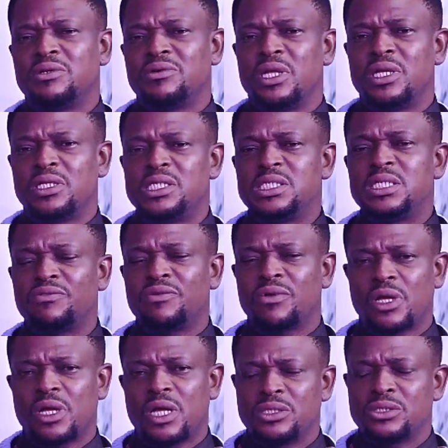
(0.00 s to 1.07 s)
legislative
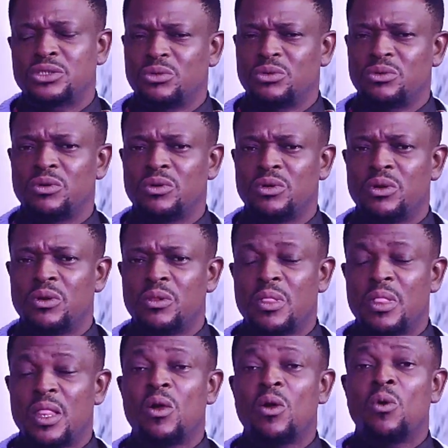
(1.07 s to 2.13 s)
council
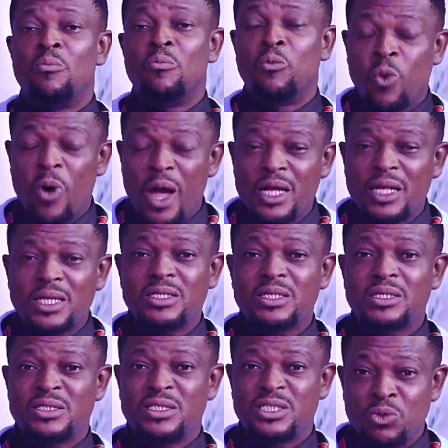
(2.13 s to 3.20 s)
when
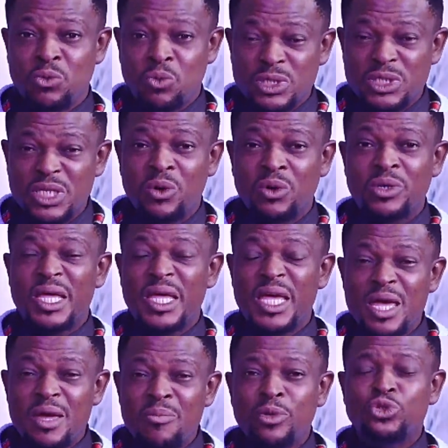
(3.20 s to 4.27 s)
she was
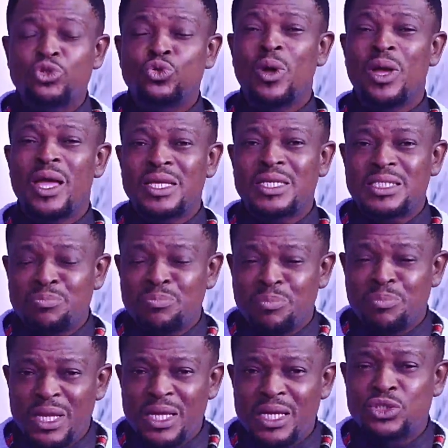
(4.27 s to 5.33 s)
unable to
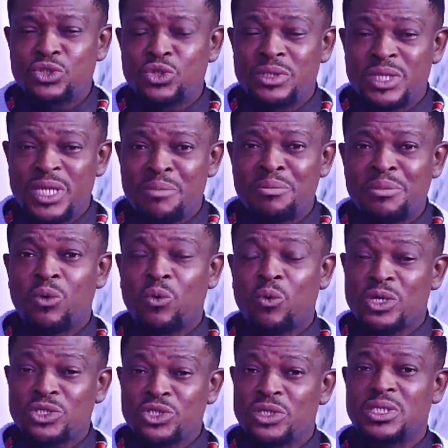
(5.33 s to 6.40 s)
explain to them the
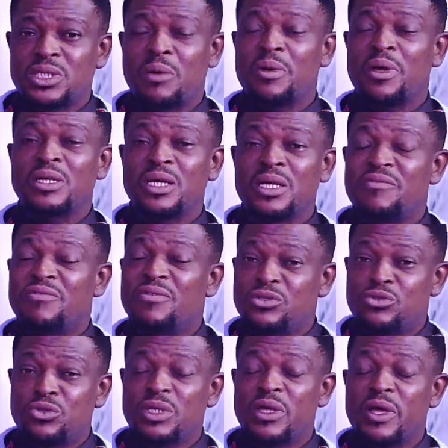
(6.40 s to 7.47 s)
questions that were given
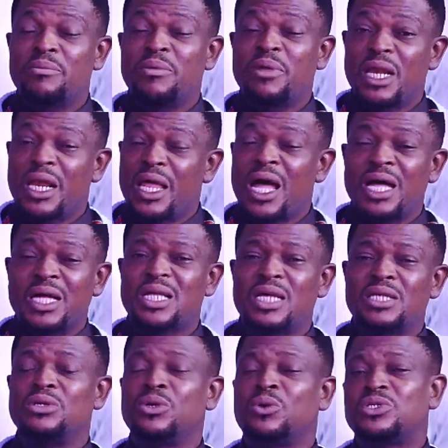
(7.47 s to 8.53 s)
to them, clear
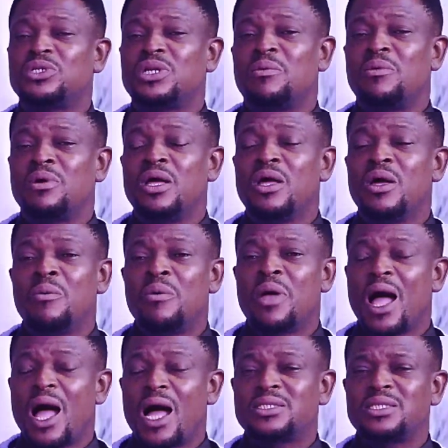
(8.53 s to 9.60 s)
answers to the questions that were
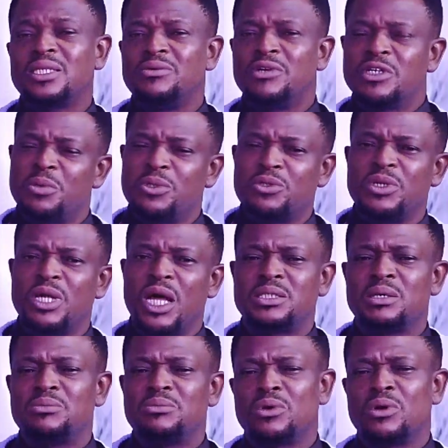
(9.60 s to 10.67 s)
asked in respect to the
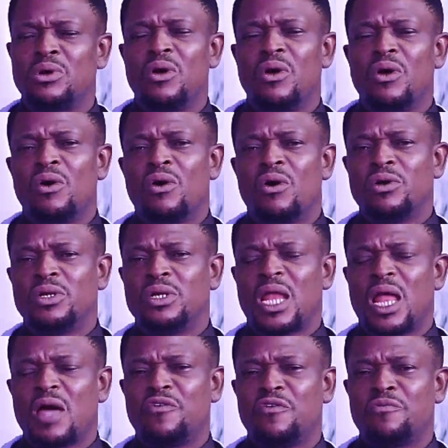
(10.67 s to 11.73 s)
attempt on the
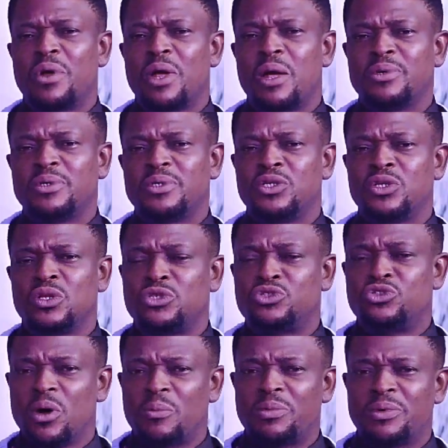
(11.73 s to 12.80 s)
life of President Donald
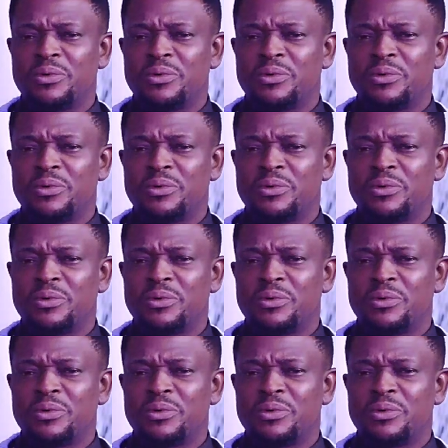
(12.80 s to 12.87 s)
Trump.